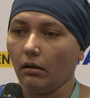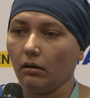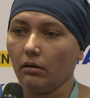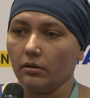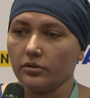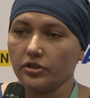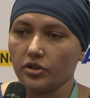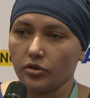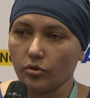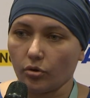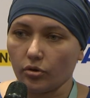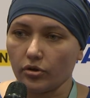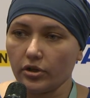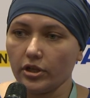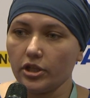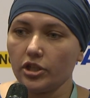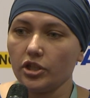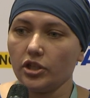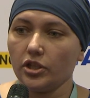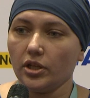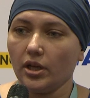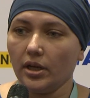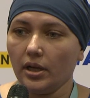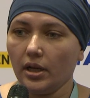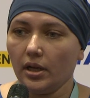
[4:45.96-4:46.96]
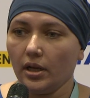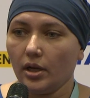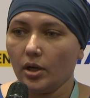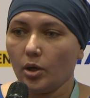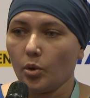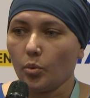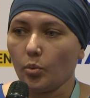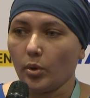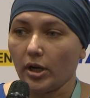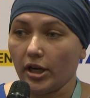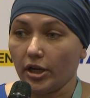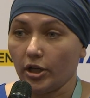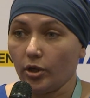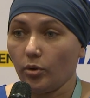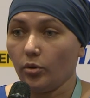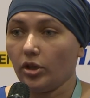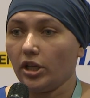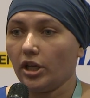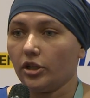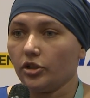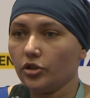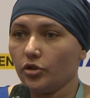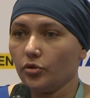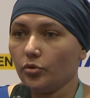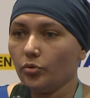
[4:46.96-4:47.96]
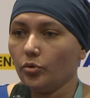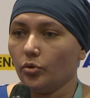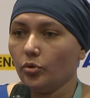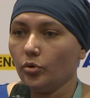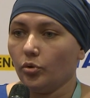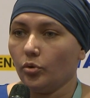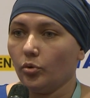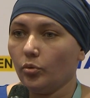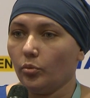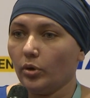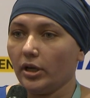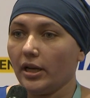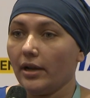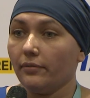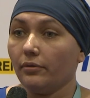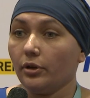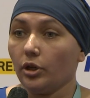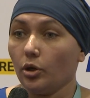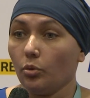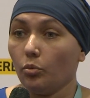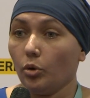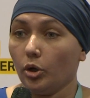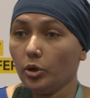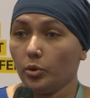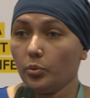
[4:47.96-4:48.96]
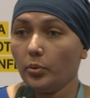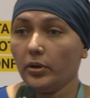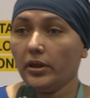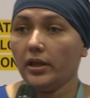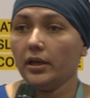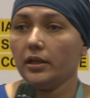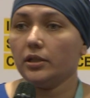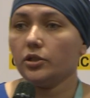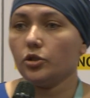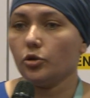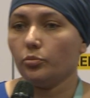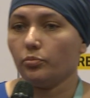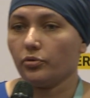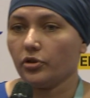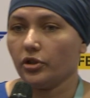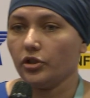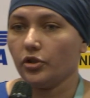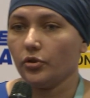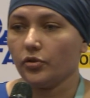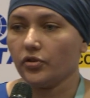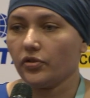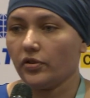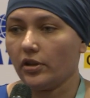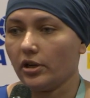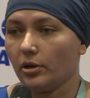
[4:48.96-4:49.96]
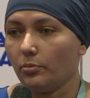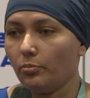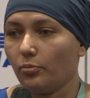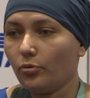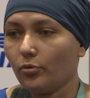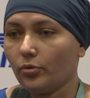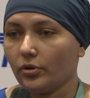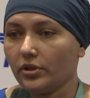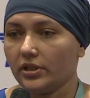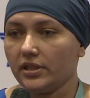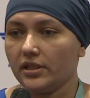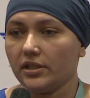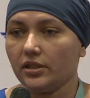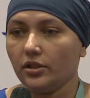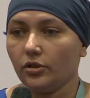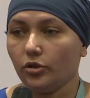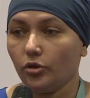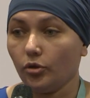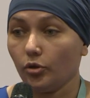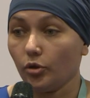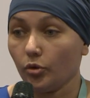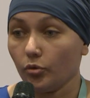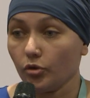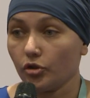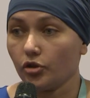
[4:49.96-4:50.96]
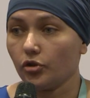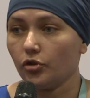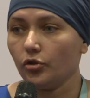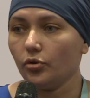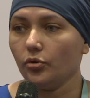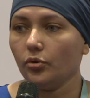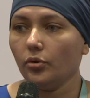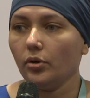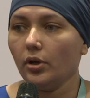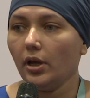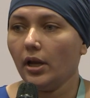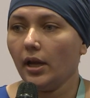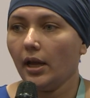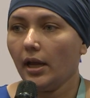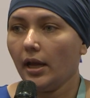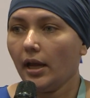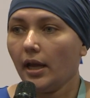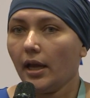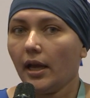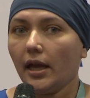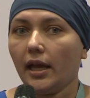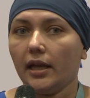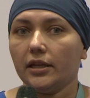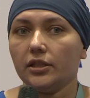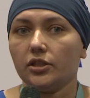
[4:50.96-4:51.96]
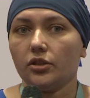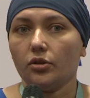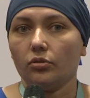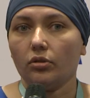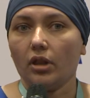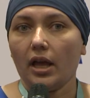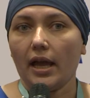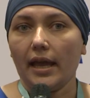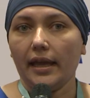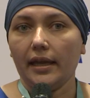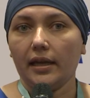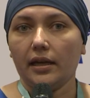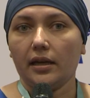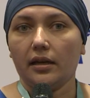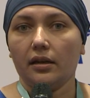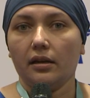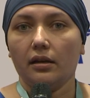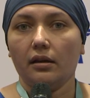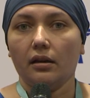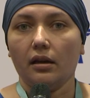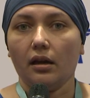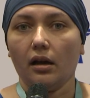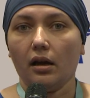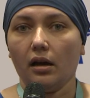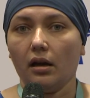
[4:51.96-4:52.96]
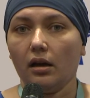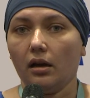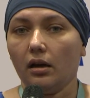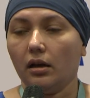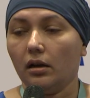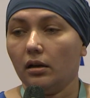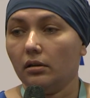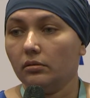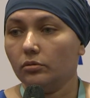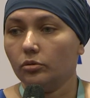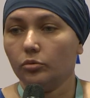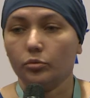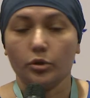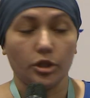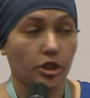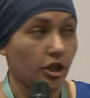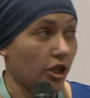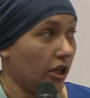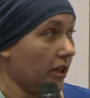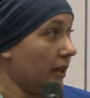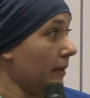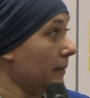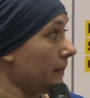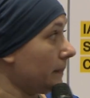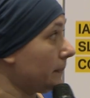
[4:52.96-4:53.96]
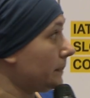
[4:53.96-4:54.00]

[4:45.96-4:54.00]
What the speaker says: storage, where you can do whatever you want with it to produce the reports you used to and you like watching.